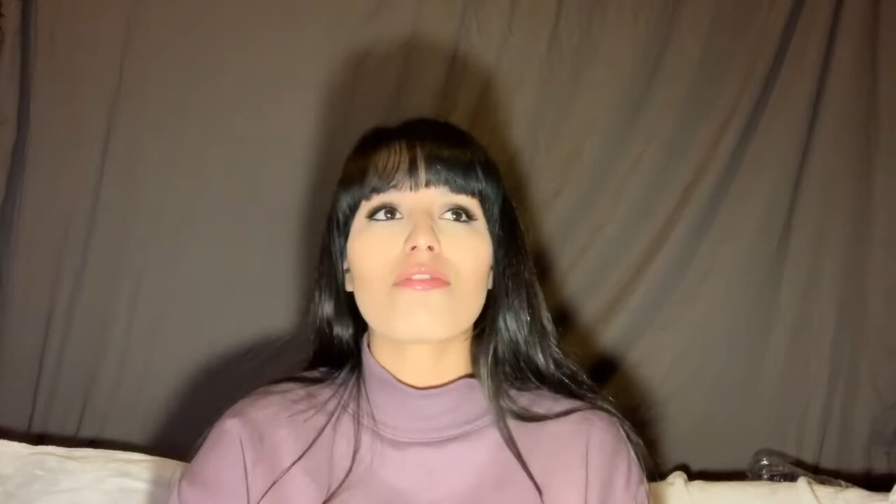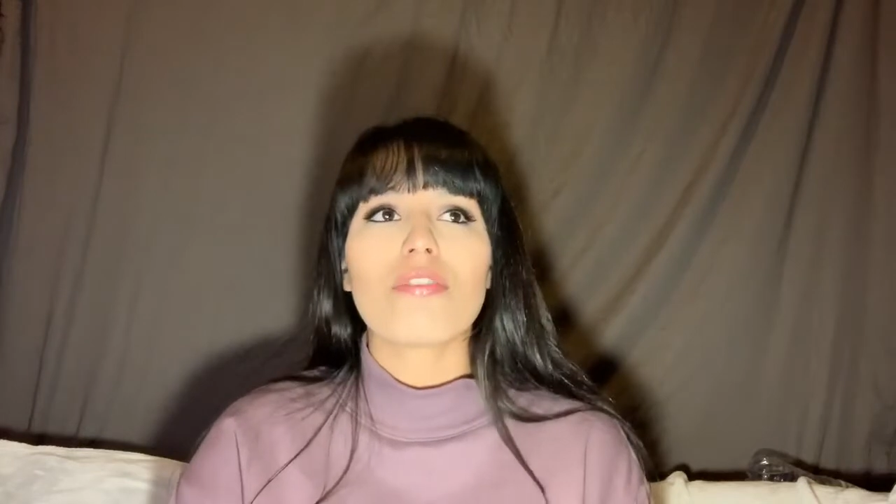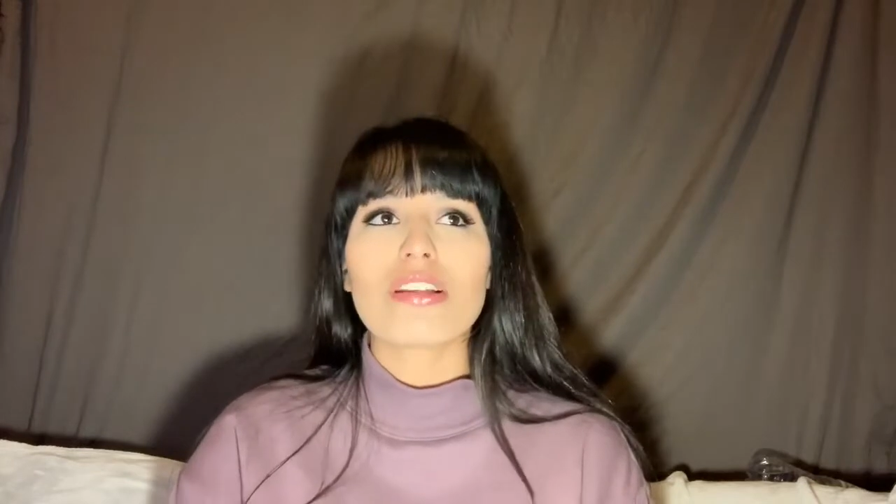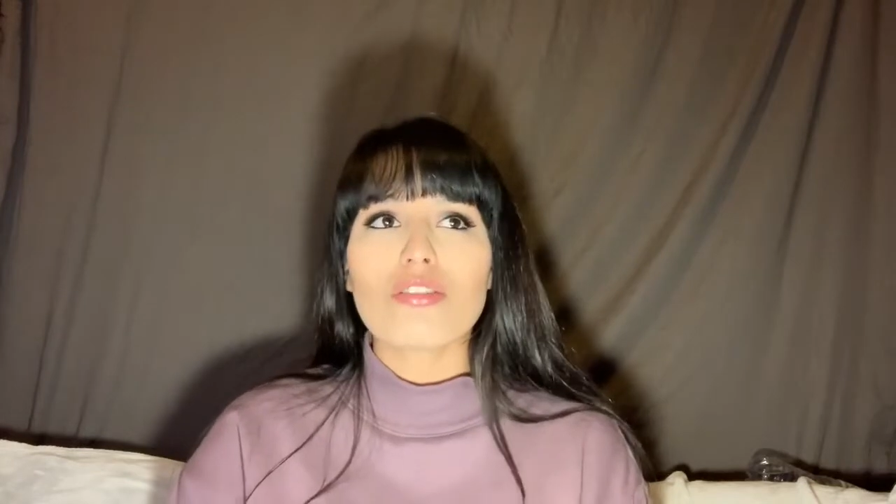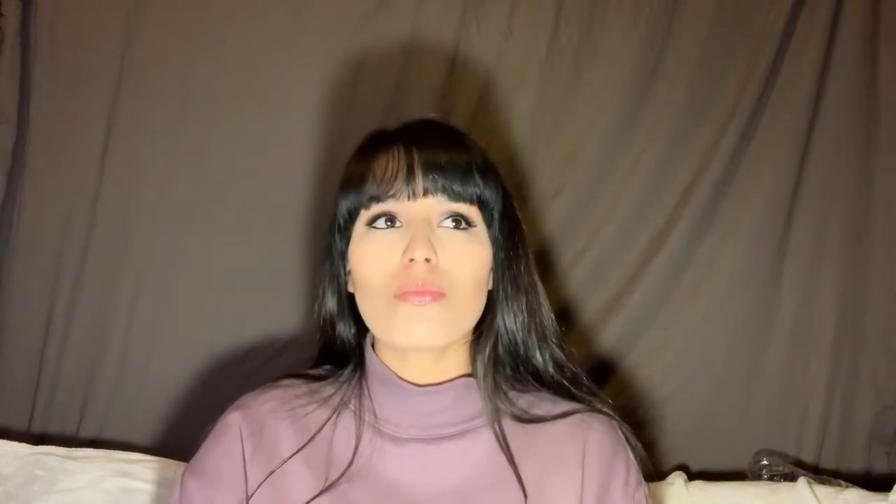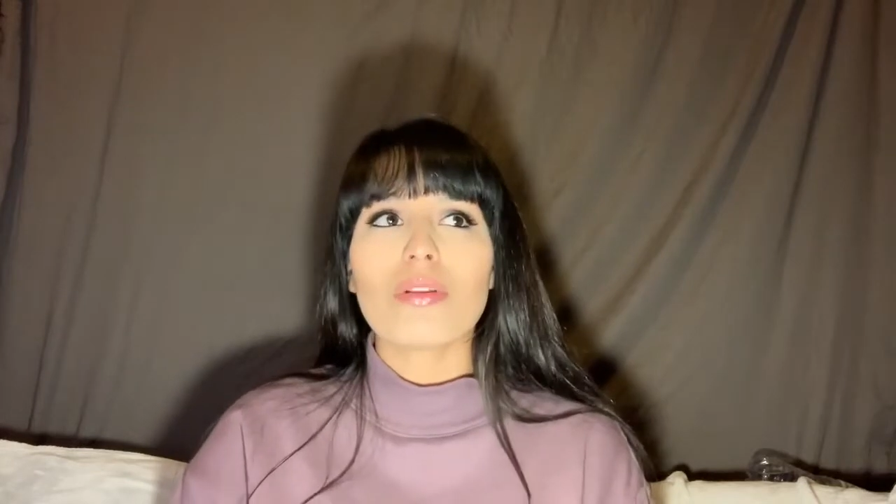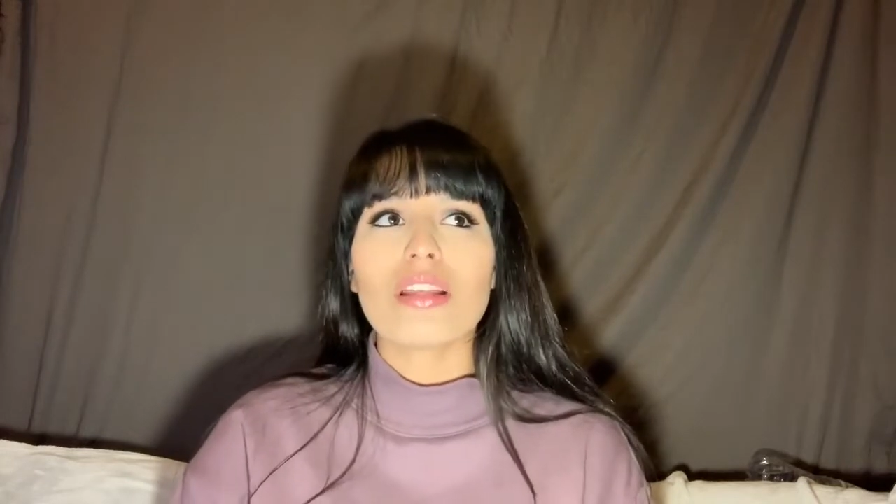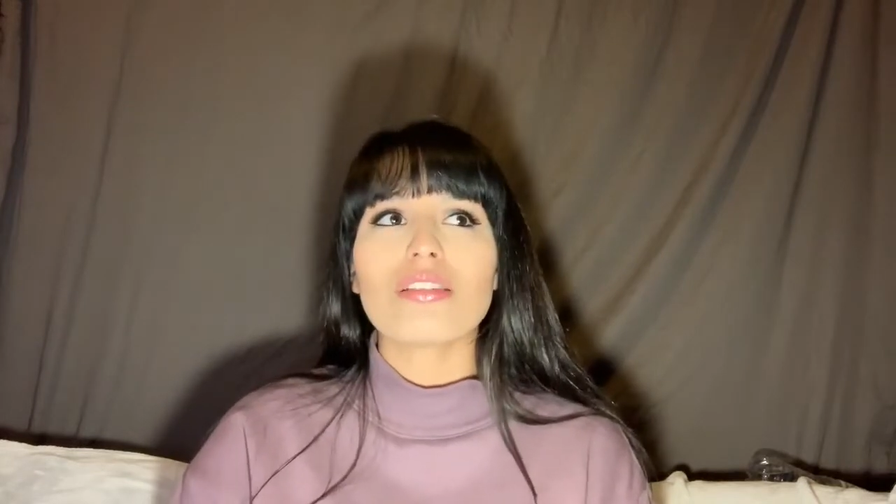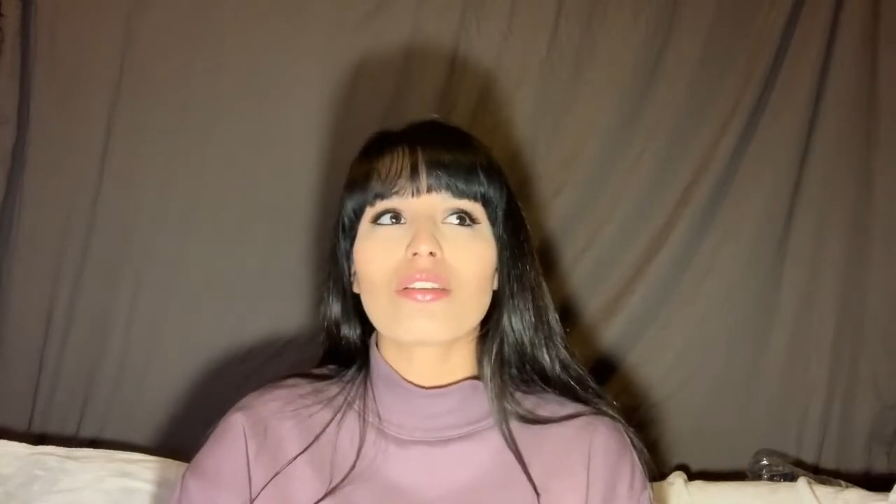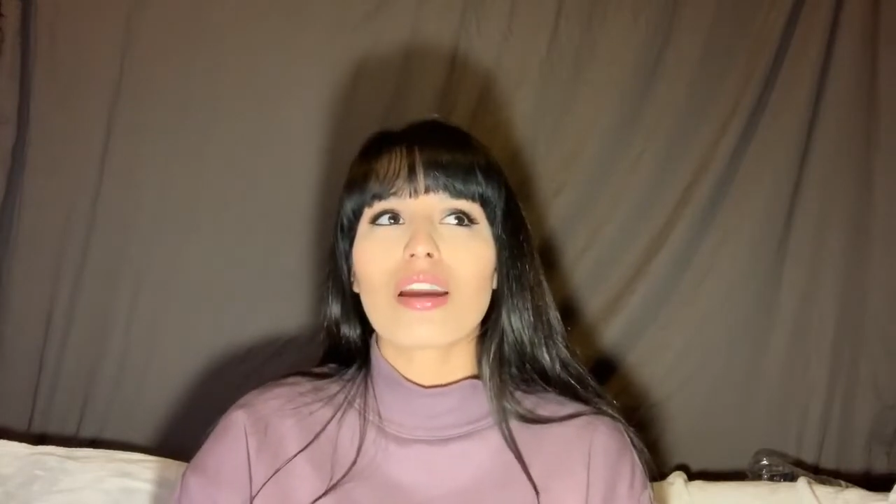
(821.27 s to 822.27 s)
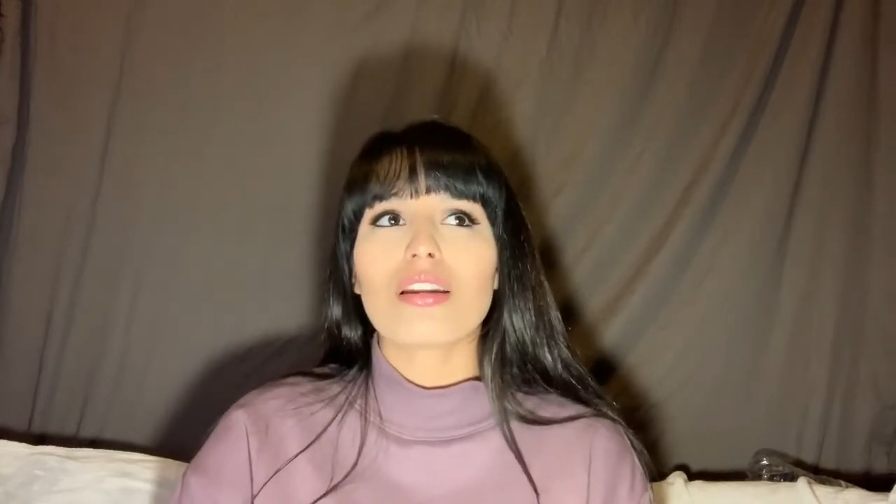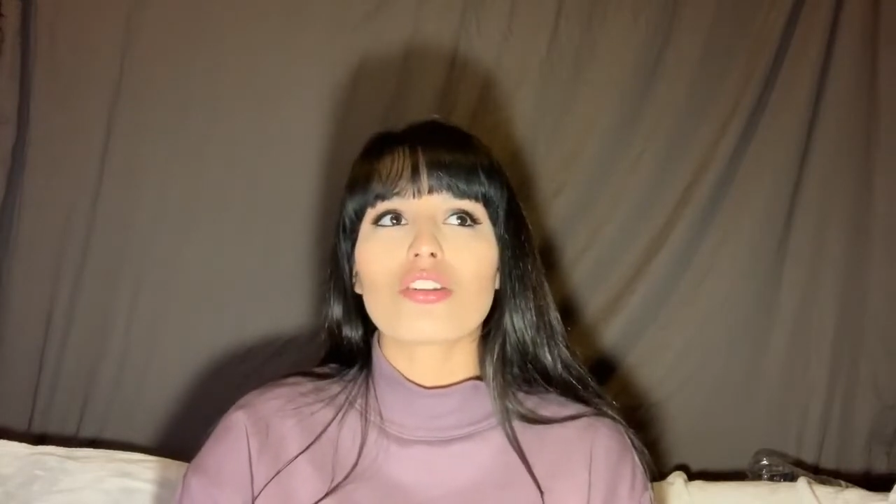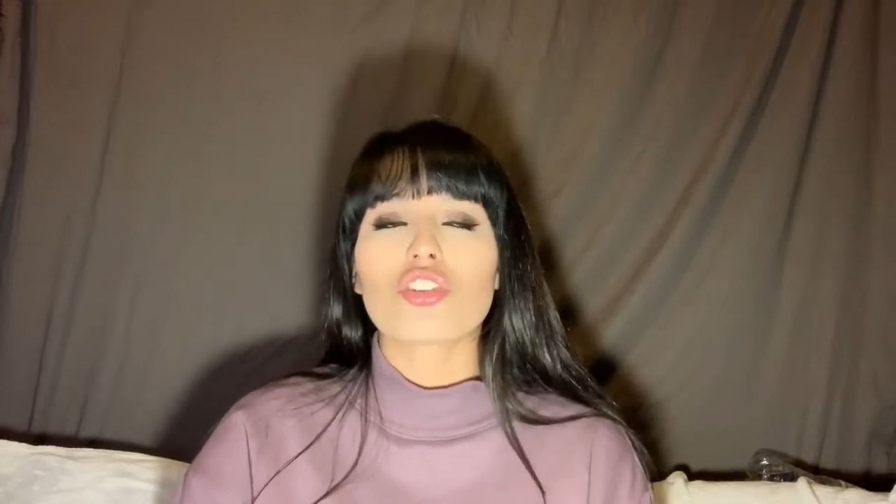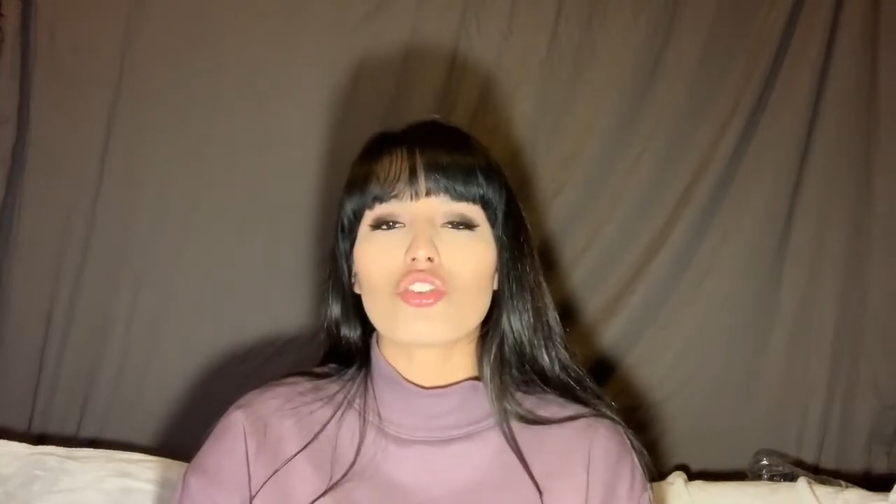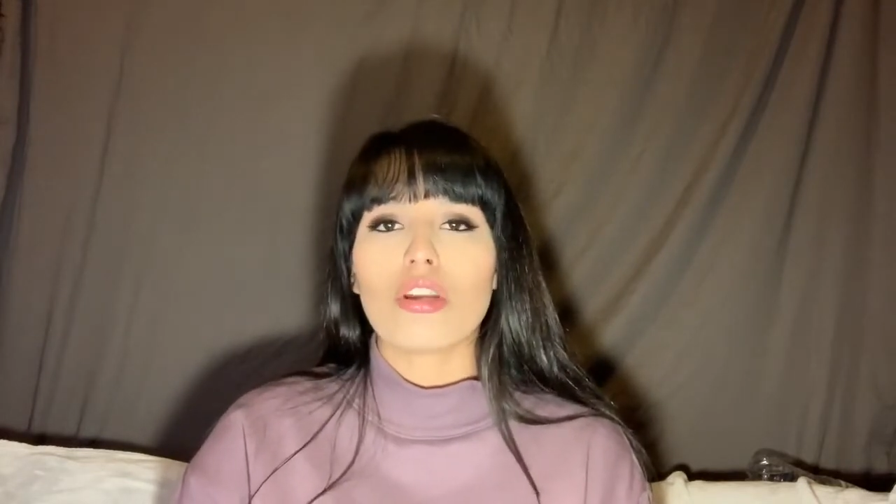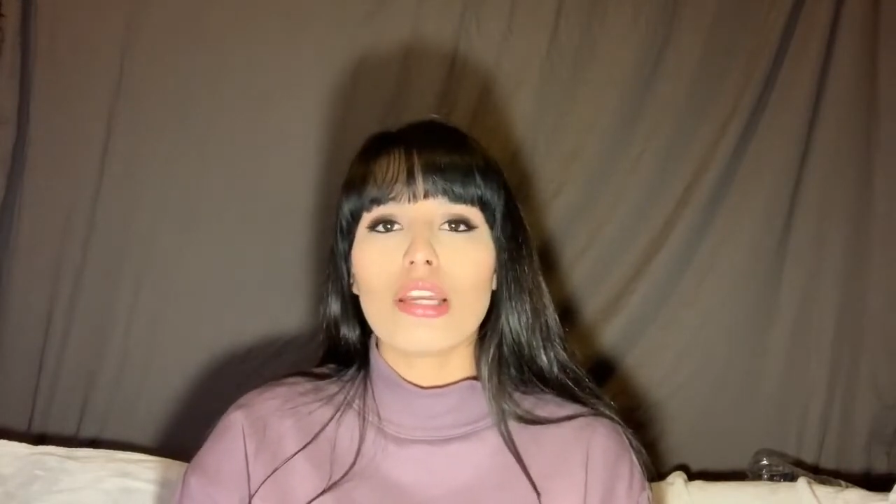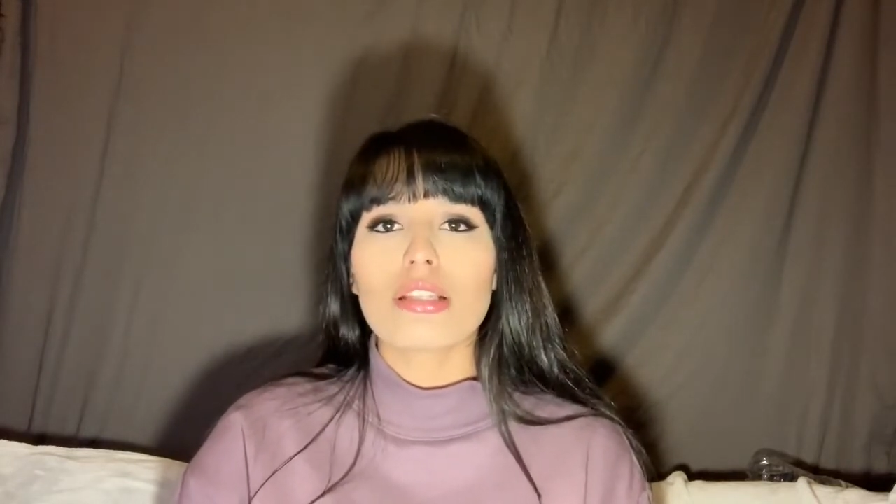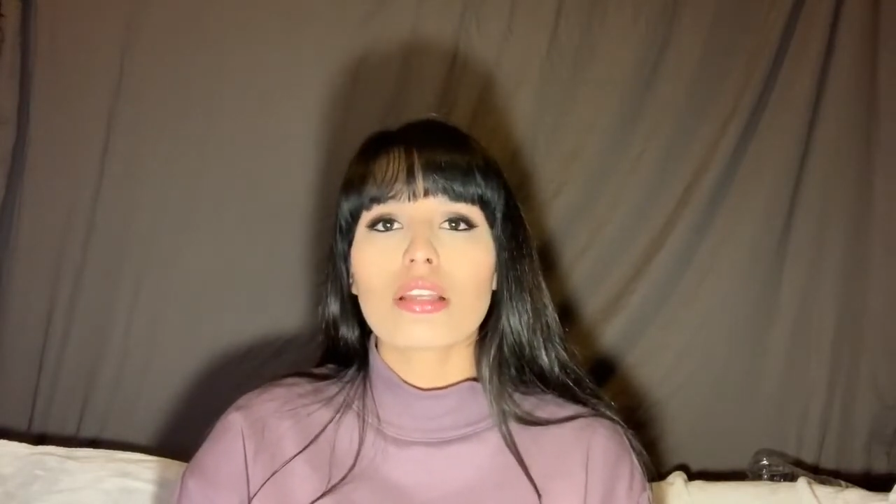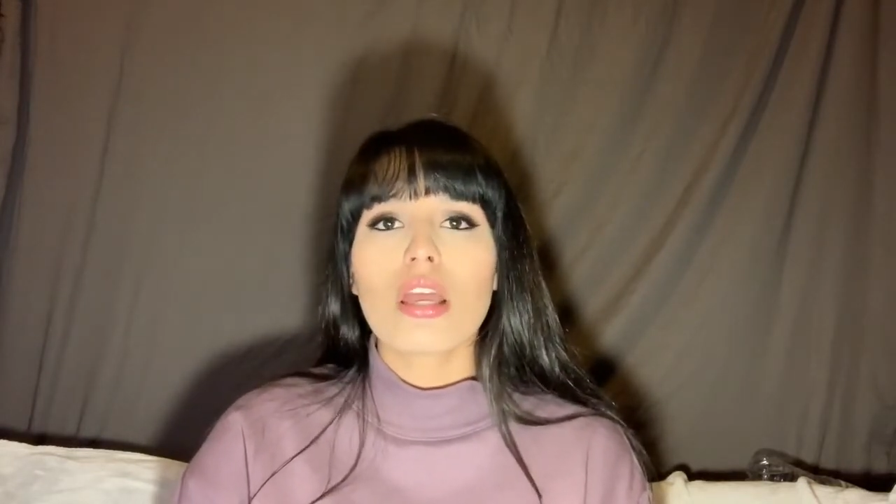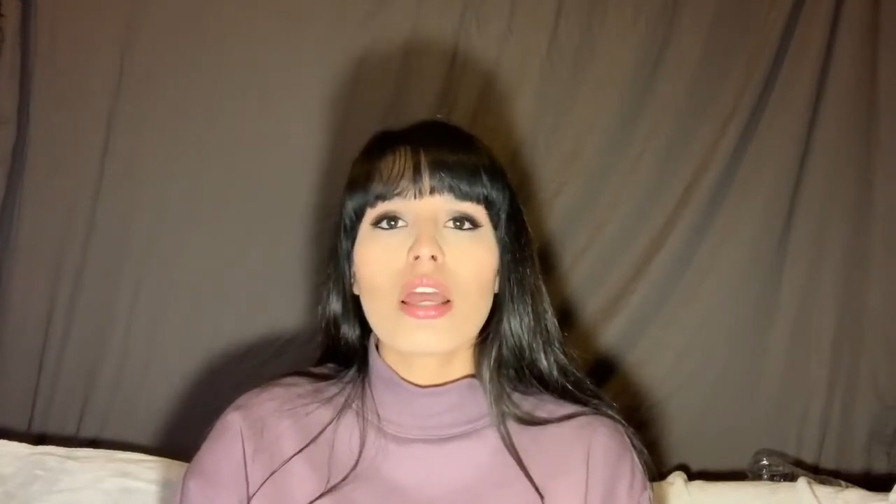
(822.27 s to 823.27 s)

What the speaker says: Fresno police are kind of strict.